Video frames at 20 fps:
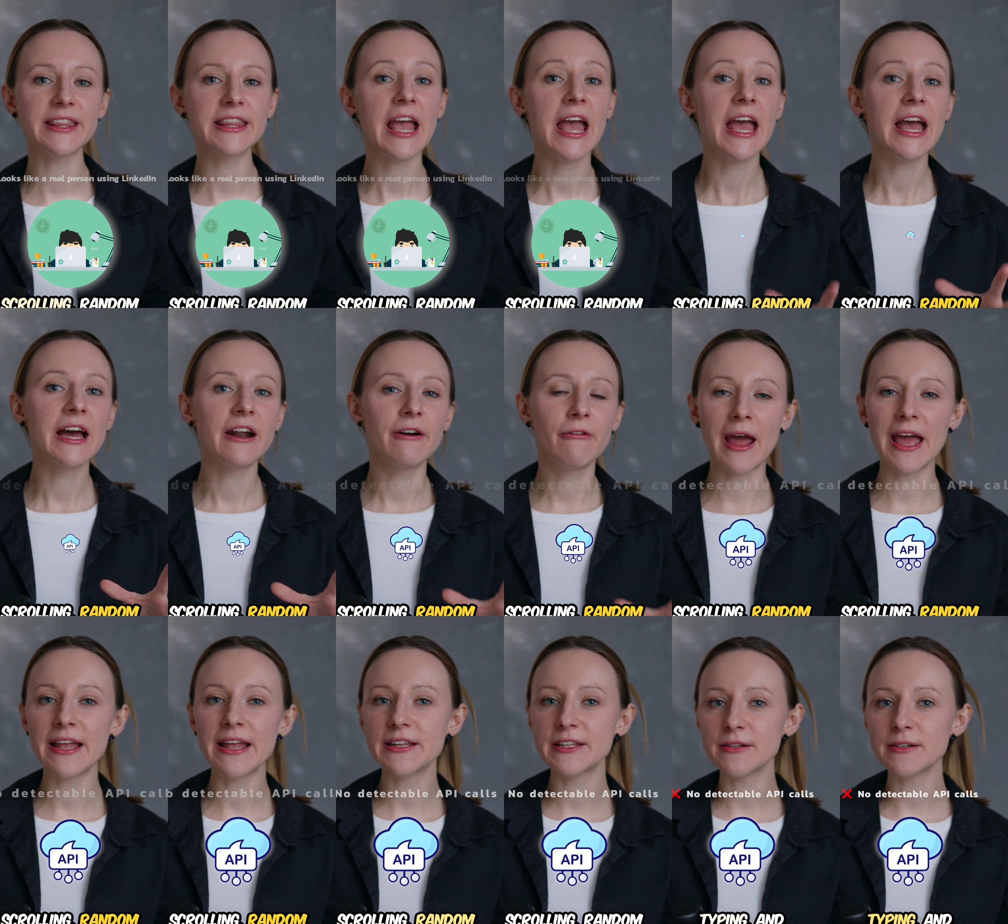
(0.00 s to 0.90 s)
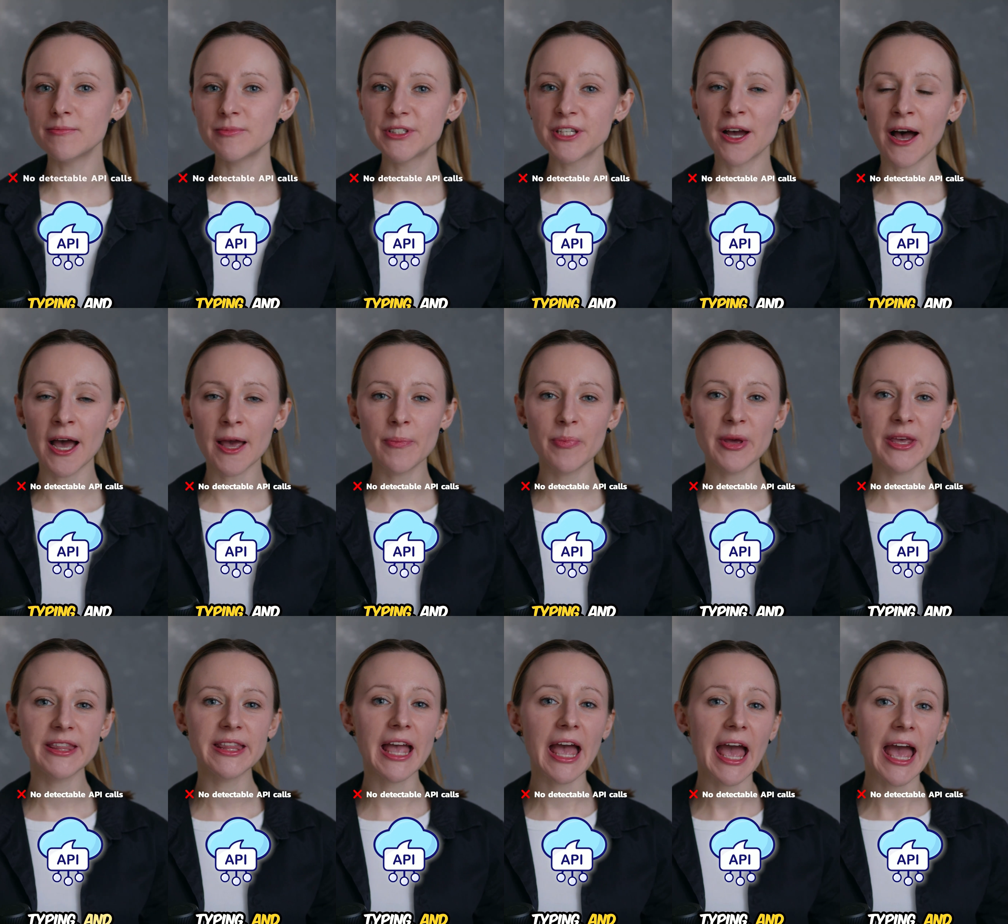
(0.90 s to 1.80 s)
random typing,
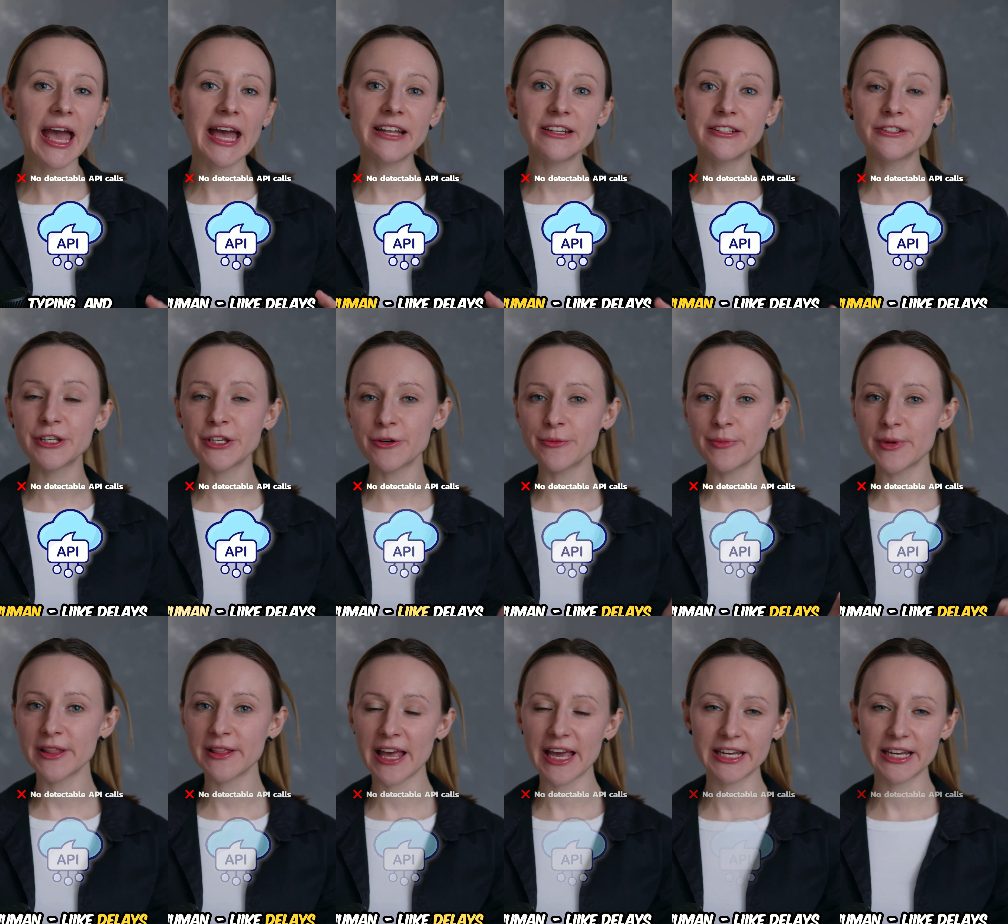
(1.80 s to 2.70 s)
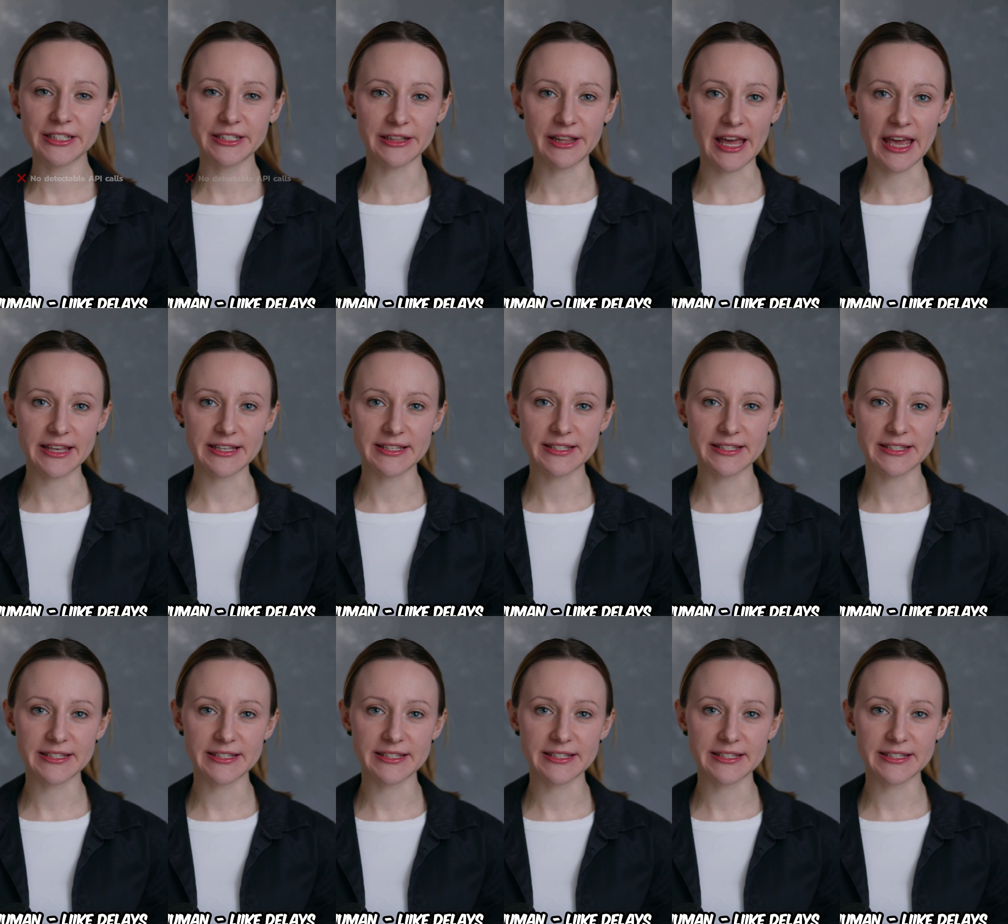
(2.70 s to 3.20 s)
and human-like delays.